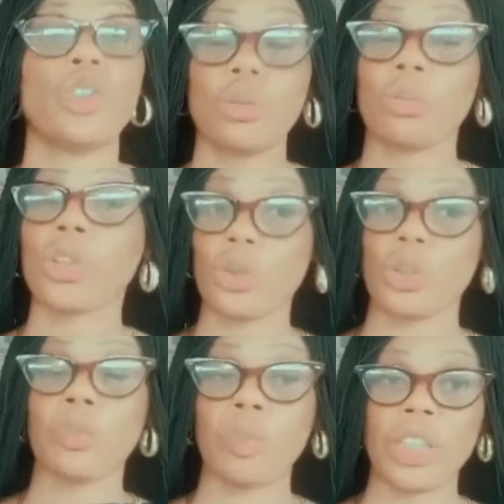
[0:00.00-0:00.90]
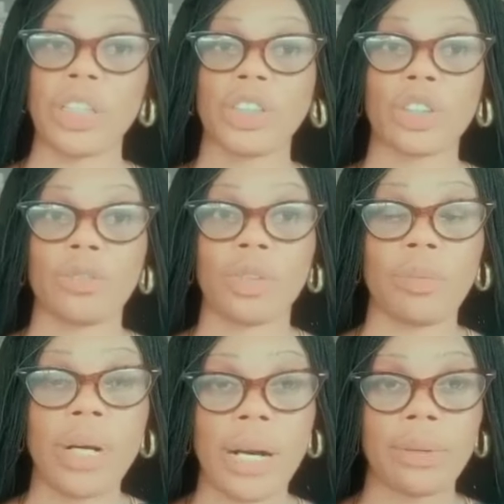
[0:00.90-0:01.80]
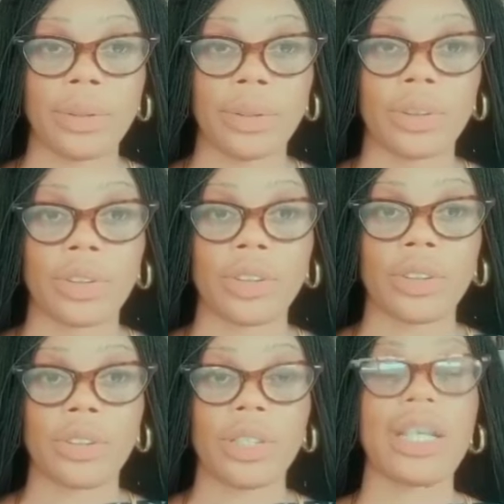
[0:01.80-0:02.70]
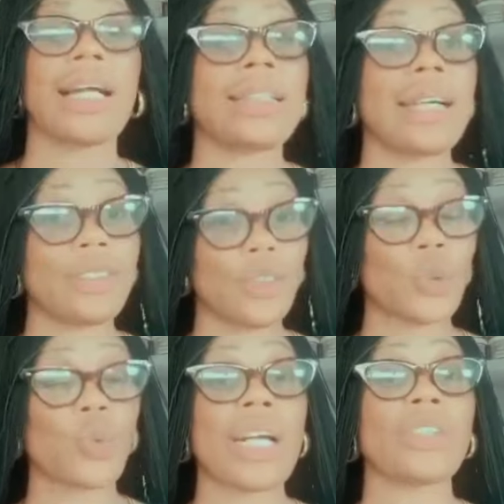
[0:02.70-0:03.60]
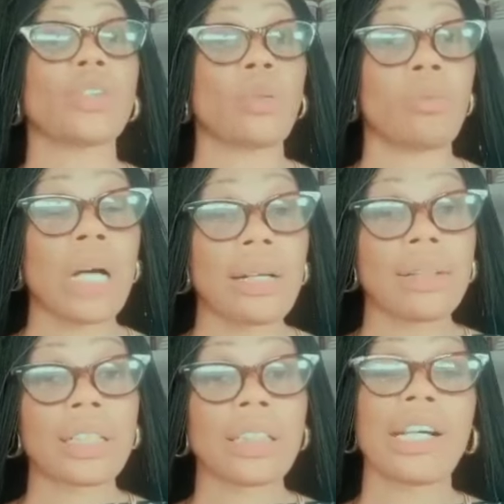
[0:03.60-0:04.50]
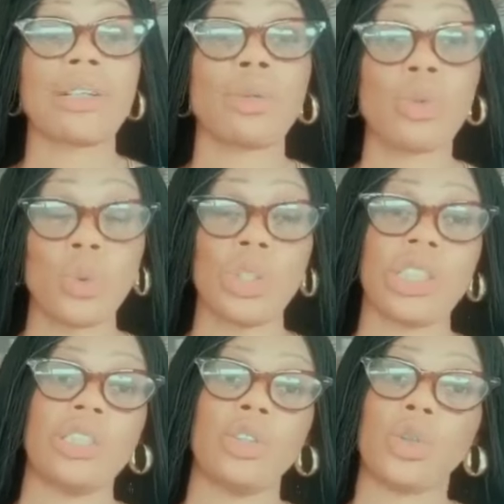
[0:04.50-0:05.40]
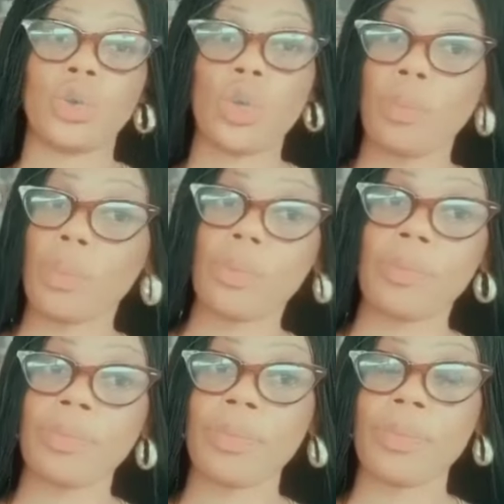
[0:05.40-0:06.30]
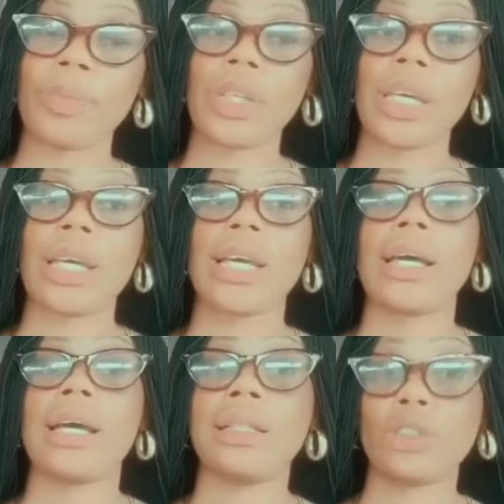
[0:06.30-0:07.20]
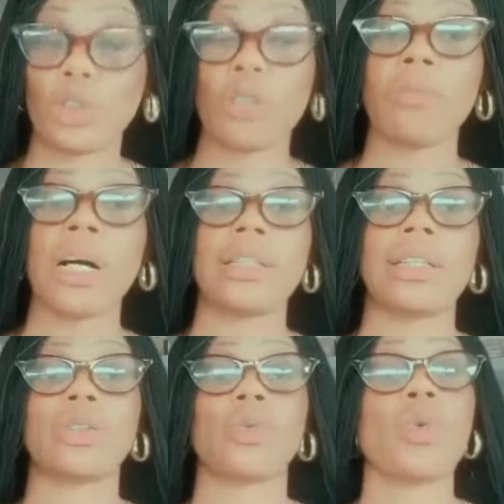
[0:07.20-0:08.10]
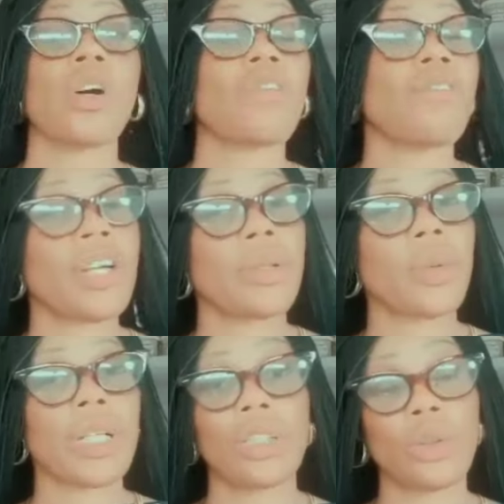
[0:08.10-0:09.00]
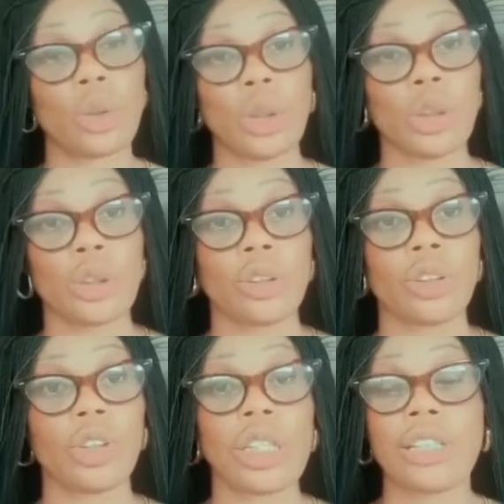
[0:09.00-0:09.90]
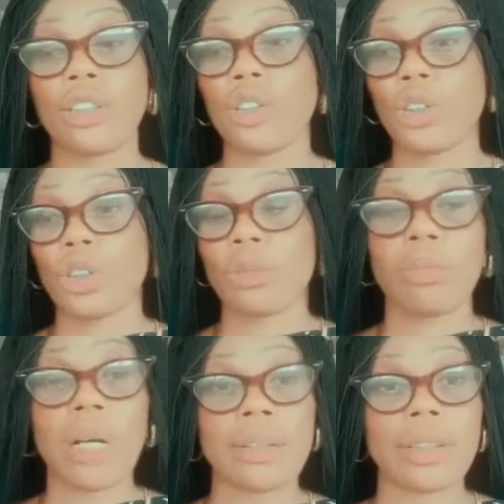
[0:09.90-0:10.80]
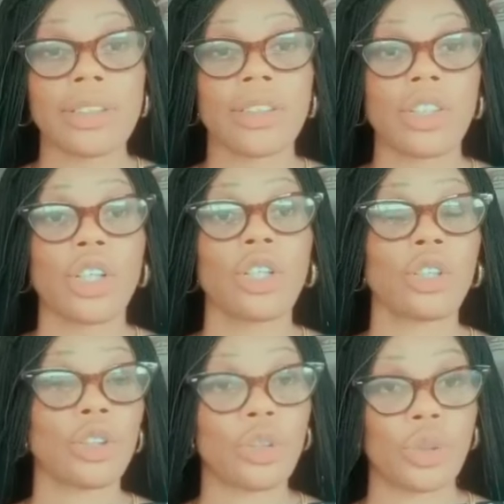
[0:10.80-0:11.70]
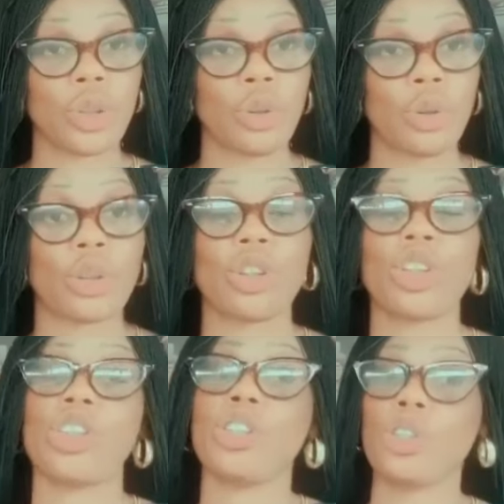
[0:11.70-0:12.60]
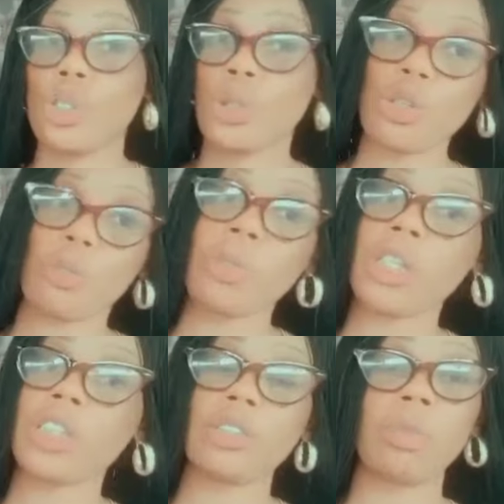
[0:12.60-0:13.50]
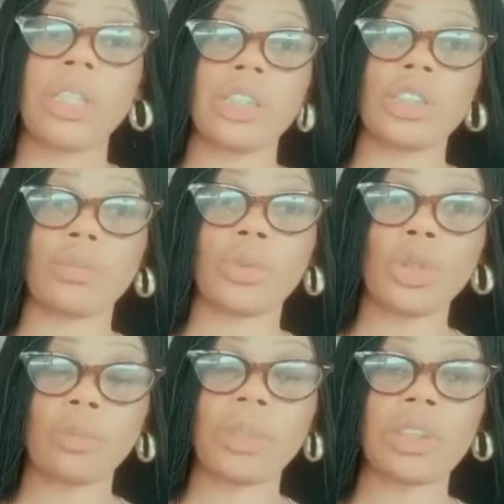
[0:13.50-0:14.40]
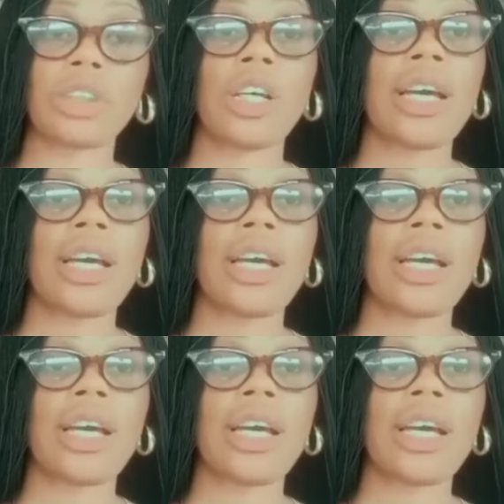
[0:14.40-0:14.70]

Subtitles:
You must know the pH of your powders. And that is why some powders are good in soap and some powders work very well in lotion. You cannot use some powders you use for your lotion in your soap because the pH of soap is